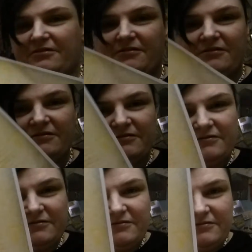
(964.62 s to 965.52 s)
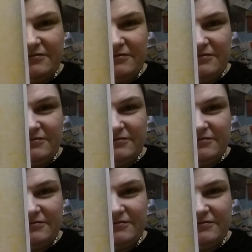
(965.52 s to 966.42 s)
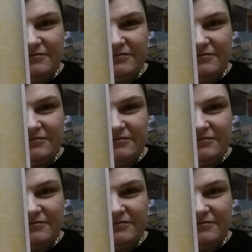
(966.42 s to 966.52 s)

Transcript: (silence)